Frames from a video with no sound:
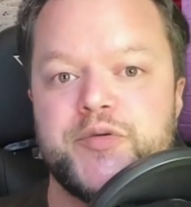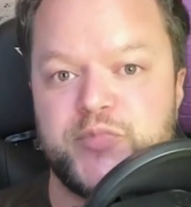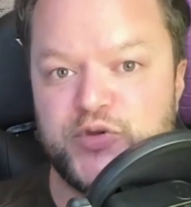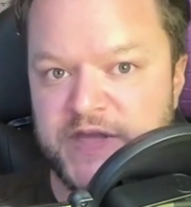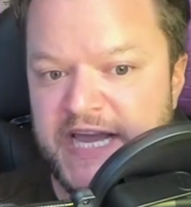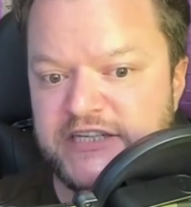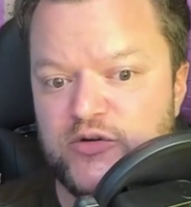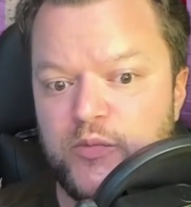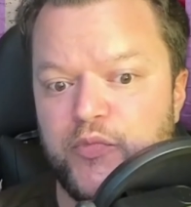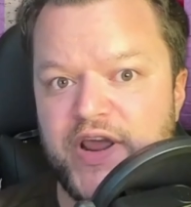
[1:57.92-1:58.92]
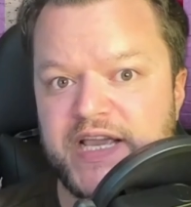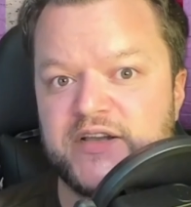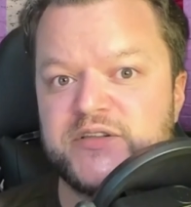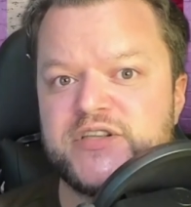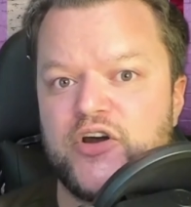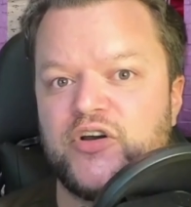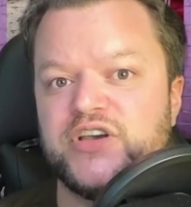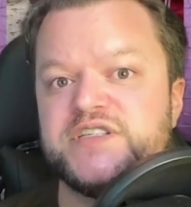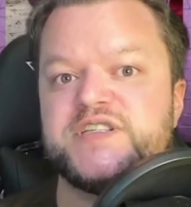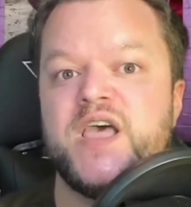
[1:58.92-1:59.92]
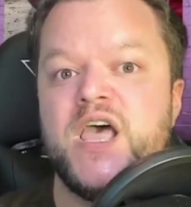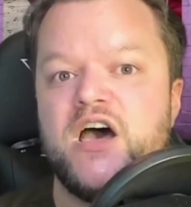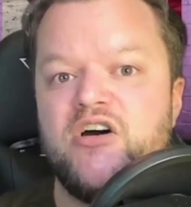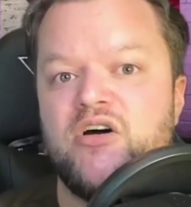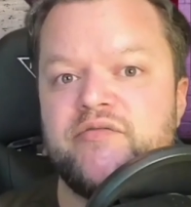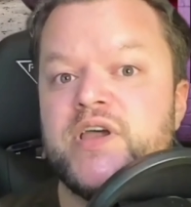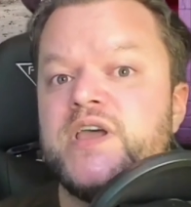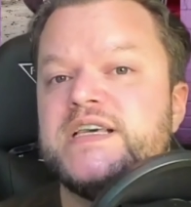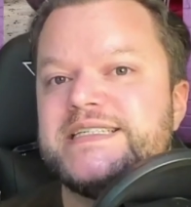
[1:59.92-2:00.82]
on the potential breakout targets of